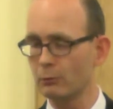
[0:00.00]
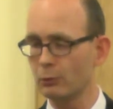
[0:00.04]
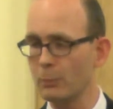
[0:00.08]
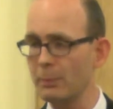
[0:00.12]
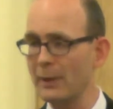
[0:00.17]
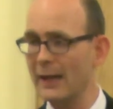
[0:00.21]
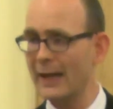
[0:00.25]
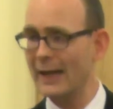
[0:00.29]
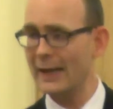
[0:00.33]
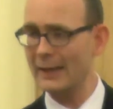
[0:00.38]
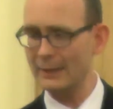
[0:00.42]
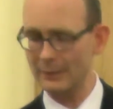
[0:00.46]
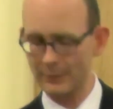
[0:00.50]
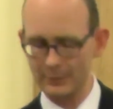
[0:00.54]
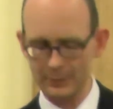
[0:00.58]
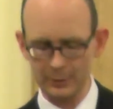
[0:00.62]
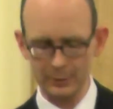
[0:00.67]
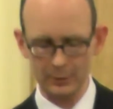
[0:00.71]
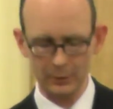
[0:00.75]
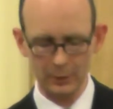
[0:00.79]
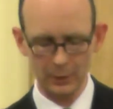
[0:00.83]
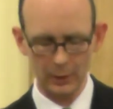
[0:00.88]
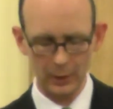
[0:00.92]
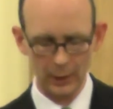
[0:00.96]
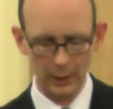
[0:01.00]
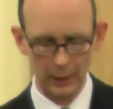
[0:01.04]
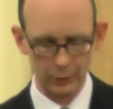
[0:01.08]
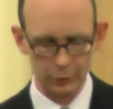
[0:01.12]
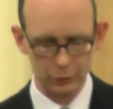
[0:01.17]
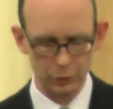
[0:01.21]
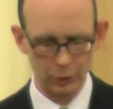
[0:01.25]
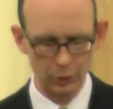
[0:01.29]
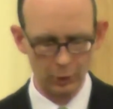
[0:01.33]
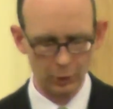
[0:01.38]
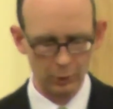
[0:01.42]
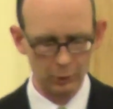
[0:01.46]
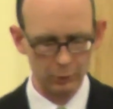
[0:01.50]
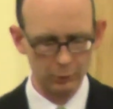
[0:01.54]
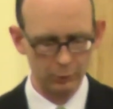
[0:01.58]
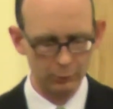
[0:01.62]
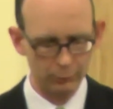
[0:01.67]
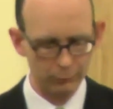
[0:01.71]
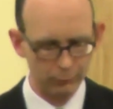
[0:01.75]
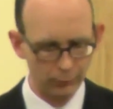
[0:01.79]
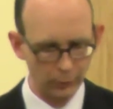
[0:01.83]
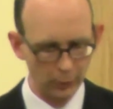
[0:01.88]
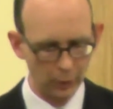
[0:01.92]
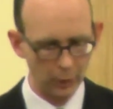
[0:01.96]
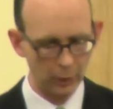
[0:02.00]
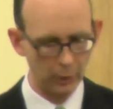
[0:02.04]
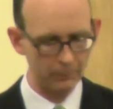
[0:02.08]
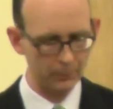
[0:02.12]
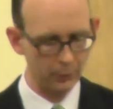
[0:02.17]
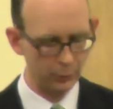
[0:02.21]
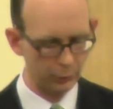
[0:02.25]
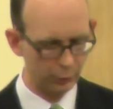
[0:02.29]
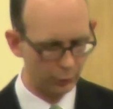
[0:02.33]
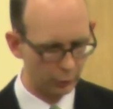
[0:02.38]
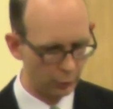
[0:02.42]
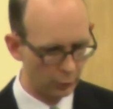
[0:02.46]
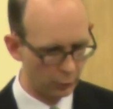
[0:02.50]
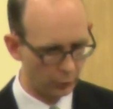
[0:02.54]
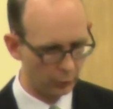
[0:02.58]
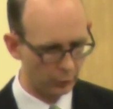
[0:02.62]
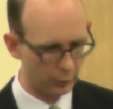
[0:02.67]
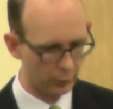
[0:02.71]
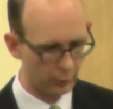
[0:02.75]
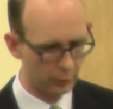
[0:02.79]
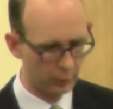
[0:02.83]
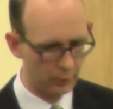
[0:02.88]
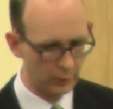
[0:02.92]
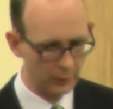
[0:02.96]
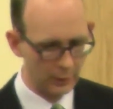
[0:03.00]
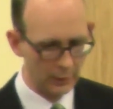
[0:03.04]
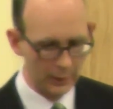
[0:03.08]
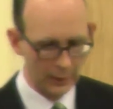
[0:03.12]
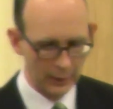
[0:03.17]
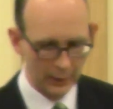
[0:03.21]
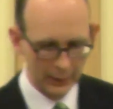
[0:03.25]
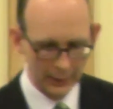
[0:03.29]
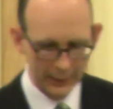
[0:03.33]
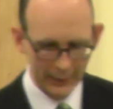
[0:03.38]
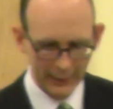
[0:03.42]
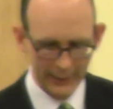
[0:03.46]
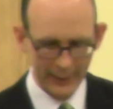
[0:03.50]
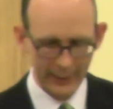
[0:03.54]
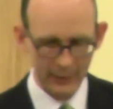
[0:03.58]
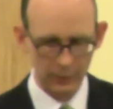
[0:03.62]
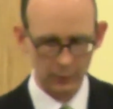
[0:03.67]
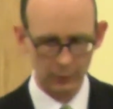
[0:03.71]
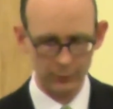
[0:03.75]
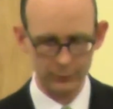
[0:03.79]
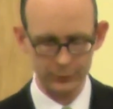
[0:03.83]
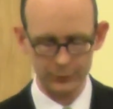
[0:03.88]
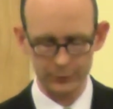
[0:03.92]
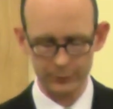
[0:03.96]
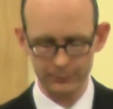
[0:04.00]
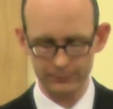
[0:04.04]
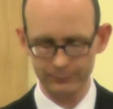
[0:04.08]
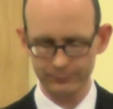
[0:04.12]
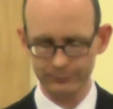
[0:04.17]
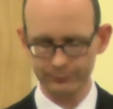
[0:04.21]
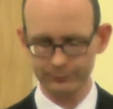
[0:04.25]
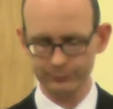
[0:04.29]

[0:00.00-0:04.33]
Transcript: repent, and turn from your idols.